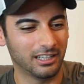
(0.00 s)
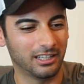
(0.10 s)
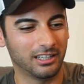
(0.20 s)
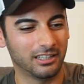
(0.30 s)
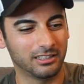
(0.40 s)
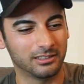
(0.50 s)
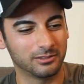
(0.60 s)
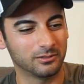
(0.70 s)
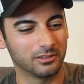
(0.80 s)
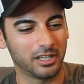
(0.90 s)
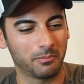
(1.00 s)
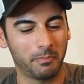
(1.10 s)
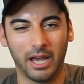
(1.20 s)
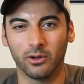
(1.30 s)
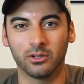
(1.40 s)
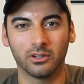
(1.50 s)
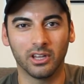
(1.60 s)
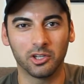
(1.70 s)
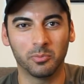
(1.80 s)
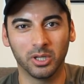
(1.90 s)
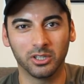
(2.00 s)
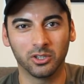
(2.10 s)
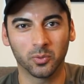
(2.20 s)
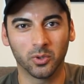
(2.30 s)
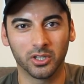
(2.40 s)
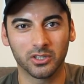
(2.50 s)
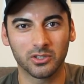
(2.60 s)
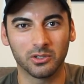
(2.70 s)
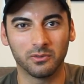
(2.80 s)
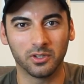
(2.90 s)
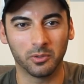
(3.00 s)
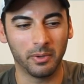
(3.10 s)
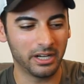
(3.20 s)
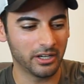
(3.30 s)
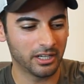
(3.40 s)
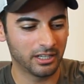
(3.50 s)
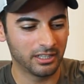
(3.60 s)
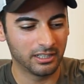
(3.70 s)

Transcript: uh, like powder that you put in your water so you feel better.